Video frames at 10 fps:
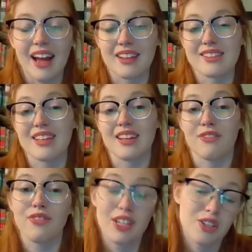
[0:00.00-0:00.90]
as they
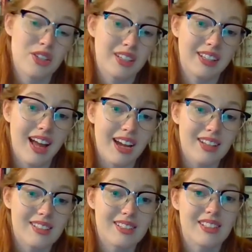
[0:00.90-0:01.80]
finish the
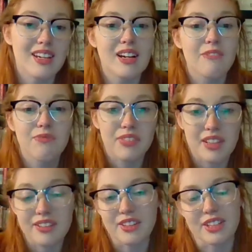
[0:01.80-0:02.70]
class,
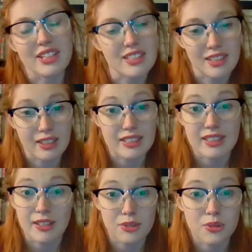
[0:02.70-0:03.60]
they're getting to lead an
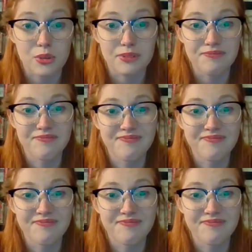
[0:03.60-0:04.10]
entire school.